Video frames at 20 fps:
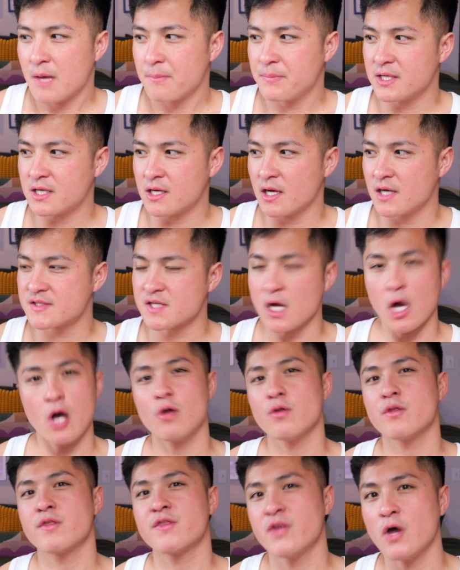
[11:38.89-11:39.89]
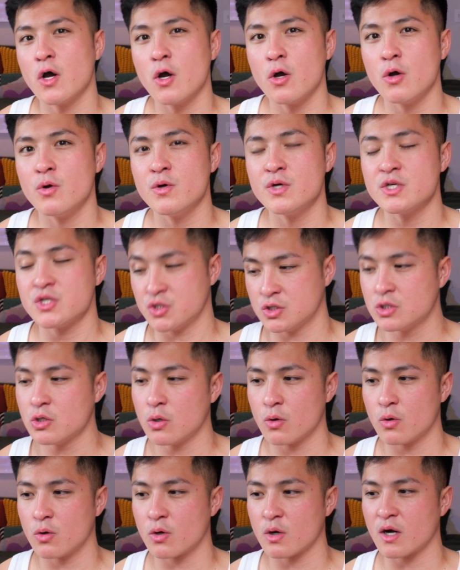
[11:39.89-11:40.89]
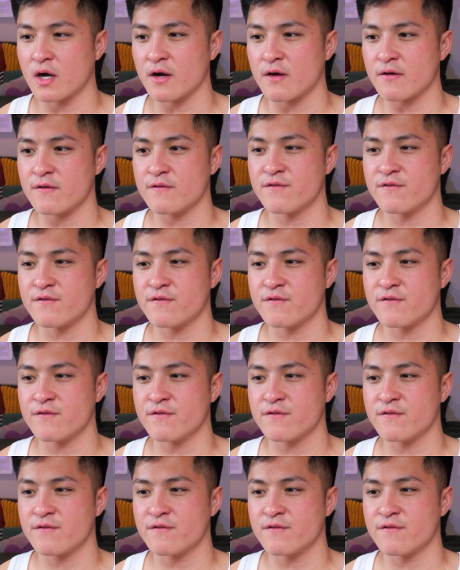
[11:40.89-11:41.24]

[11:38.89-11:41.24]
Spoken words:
Because although your